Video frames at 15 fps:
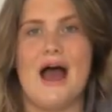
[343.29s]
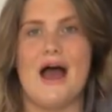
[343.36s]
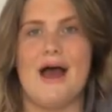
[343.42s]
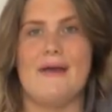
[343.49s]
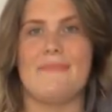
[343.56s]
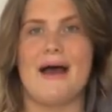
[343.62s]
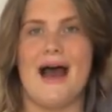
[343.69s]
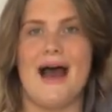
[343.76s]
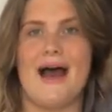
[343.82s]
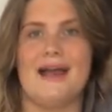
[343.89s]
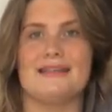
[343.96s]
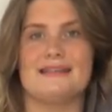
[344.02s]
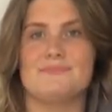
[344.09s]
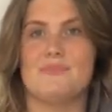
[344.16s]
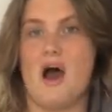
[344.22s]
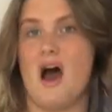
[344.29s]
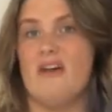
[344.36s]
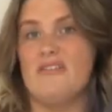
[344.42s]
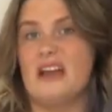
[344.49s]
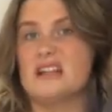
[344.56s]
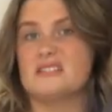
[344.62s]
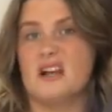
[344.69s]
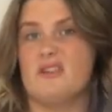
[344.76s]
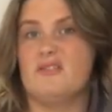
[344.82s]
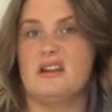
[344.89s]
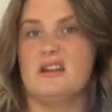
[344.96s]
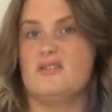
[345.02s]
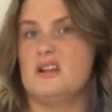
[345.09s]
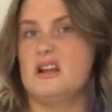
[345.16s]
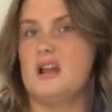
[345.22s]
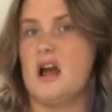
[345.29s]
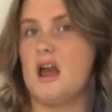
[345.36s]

um, and it's perfect i really really